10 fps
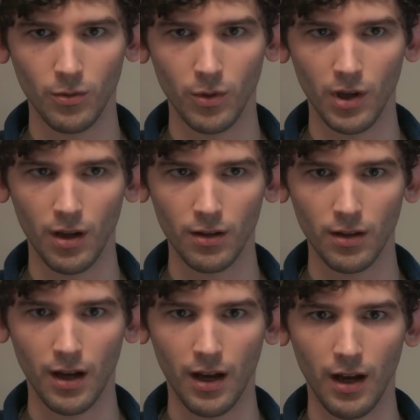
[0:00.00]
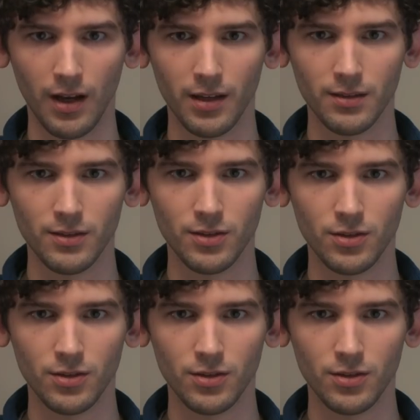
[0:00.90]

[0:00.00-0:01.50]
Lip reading: Well, I